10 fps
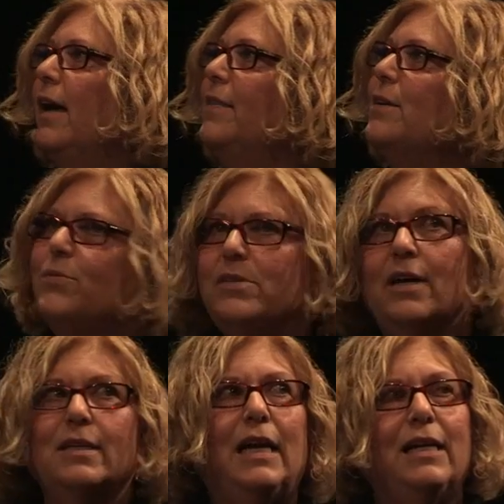This was
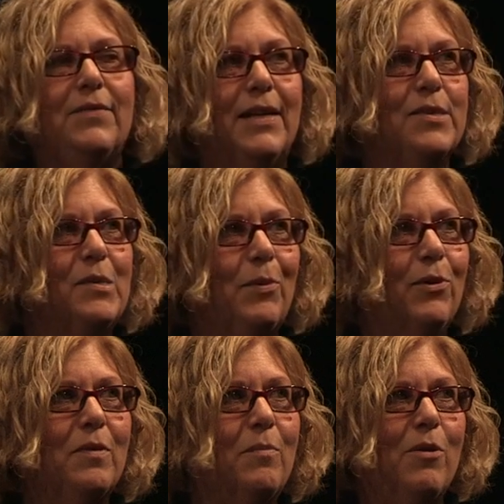done kind of on the spur
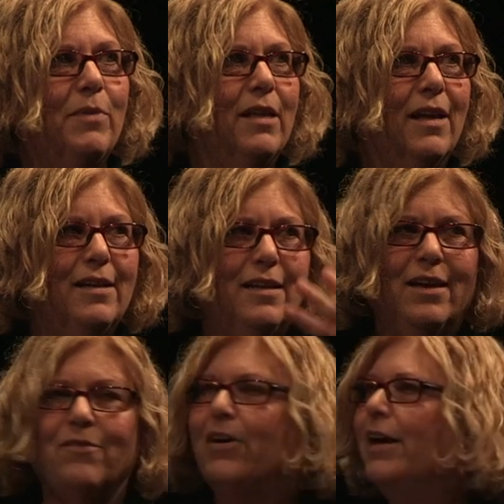of the moment, and I didn't
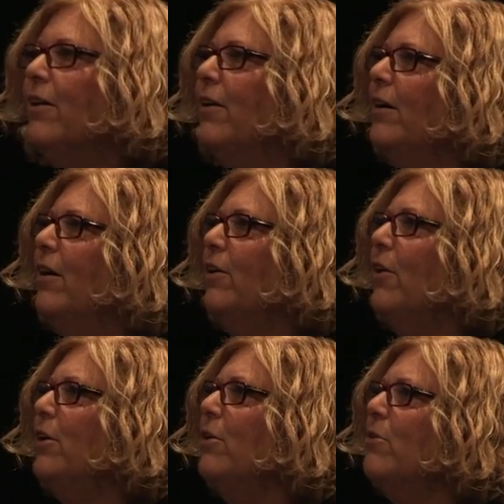have great audio